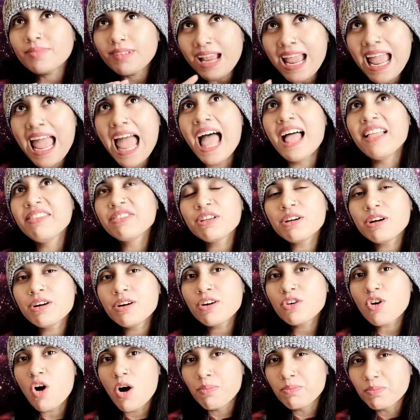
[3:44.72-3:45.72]
and
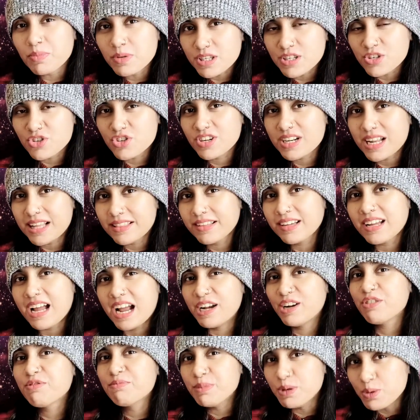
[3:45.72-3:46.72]
the composition and the
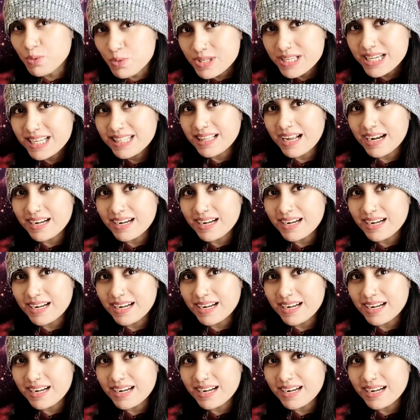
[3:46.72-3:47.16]
kind of music